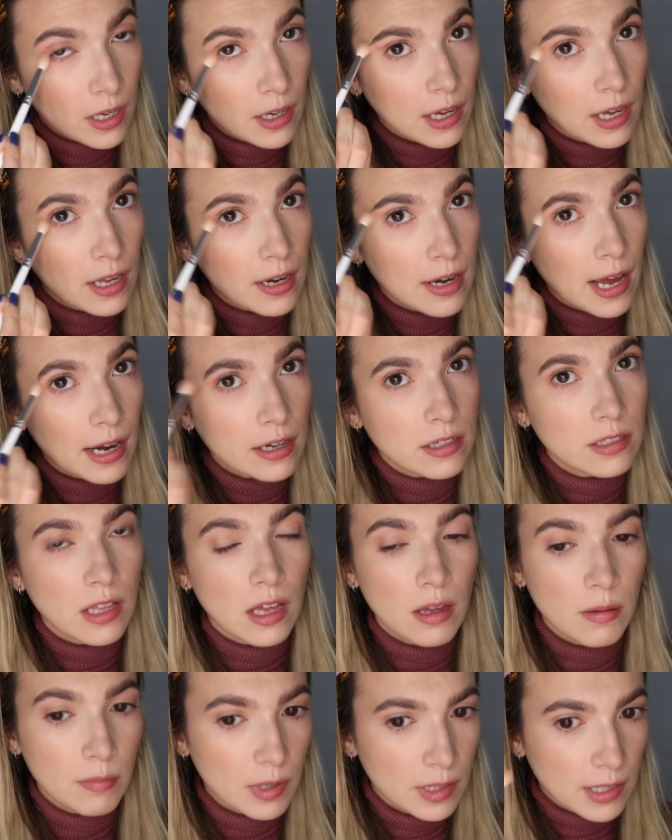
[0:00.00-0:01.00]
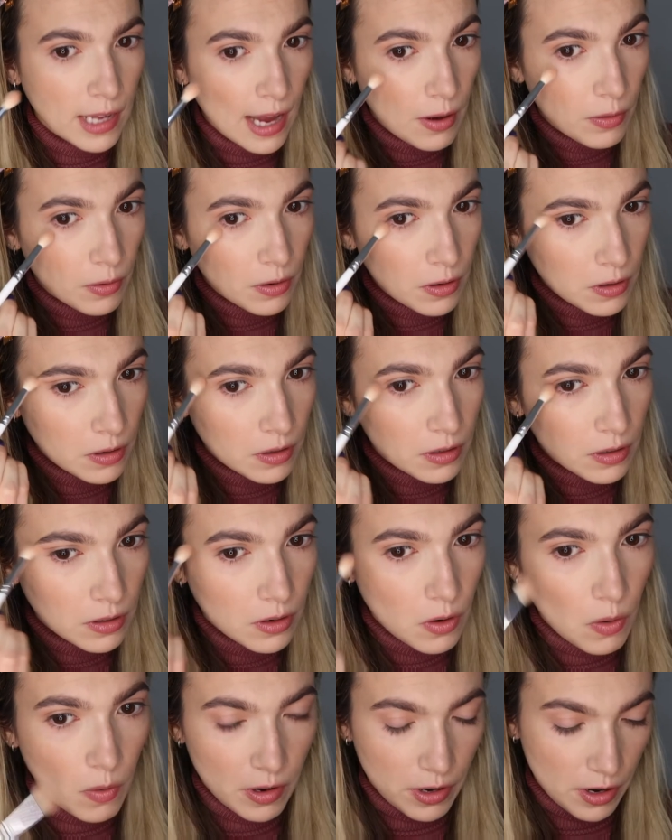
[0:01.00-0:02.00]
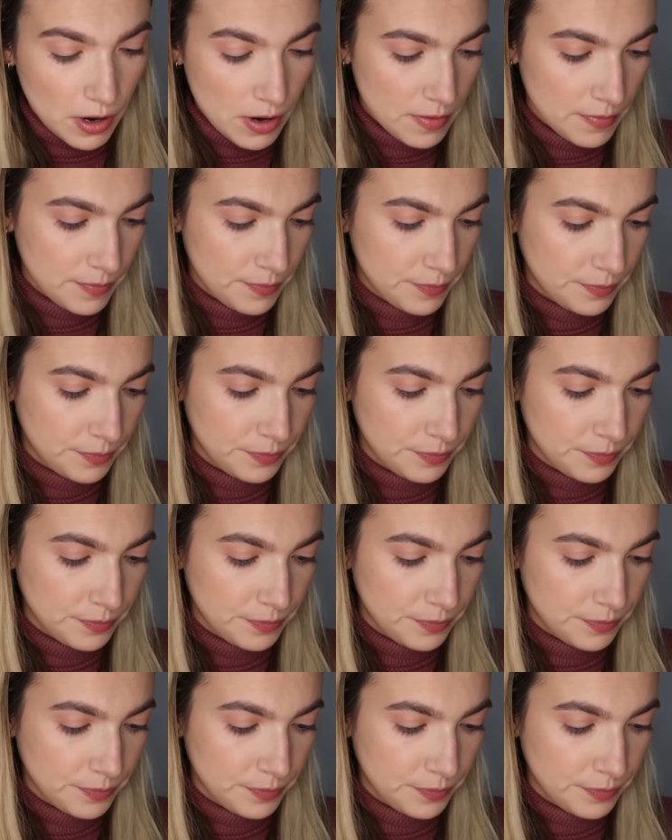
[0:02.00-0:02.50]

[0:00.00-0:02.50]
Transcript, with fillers: going to connect them in the outer corner.